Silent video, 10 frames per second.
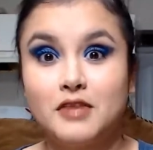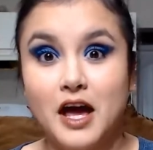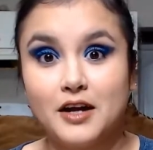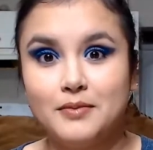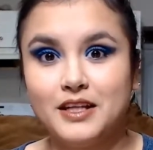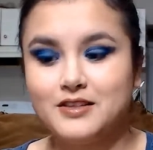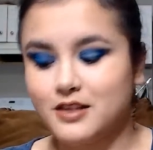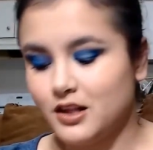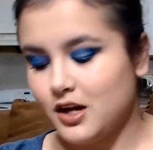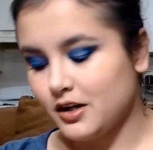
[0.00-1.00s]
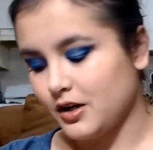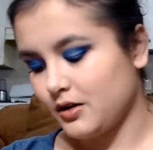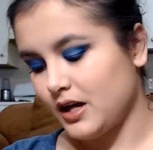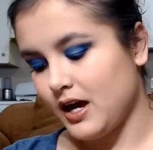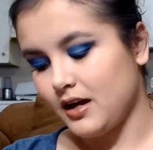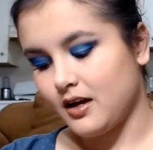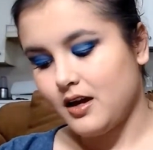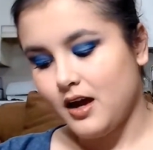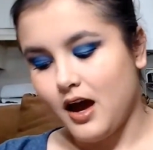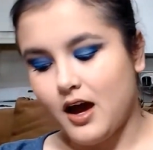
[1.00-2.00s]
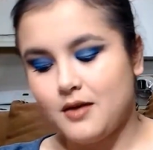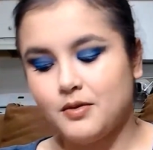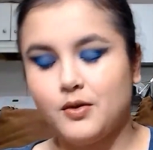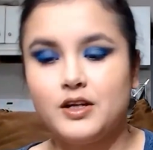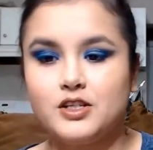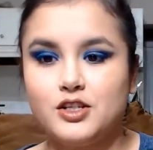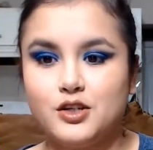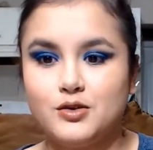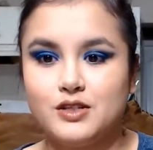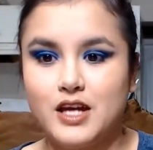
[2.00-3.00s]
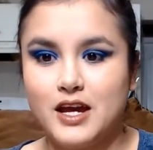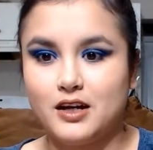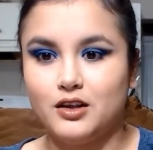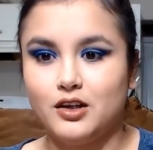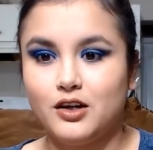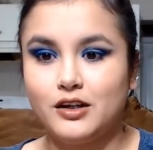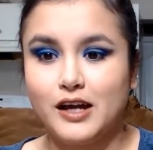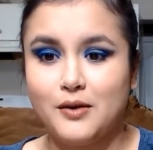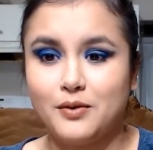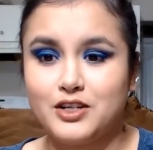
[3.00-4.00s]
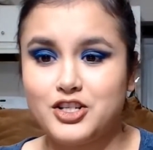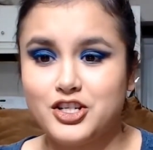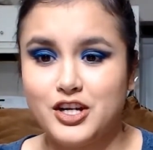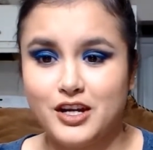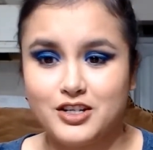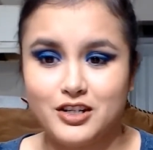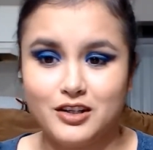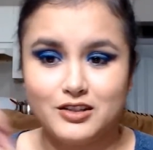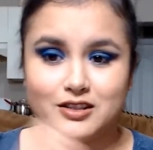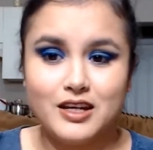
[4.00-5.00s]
That completes the look. Okay, I'm going to take a look at what she actually looks